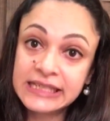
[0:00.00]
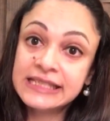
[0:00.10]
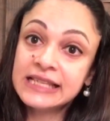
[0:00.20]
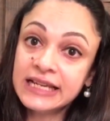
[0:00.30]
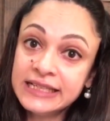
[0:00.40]

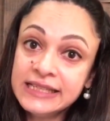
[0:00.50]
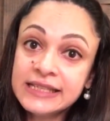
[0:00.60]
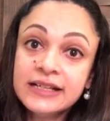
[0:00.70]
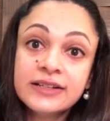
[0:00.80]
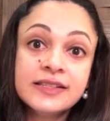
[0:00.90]
signs
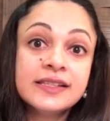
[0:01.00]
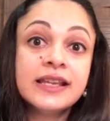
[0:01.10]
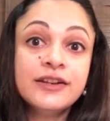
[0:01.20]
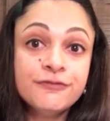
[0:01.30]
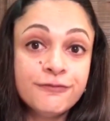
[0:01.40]
a
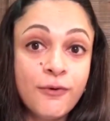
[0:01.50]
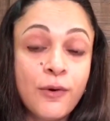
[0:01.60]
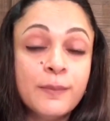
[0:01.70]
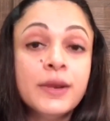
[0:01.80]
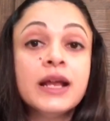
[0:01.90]
consent
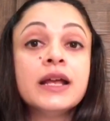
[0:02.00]
form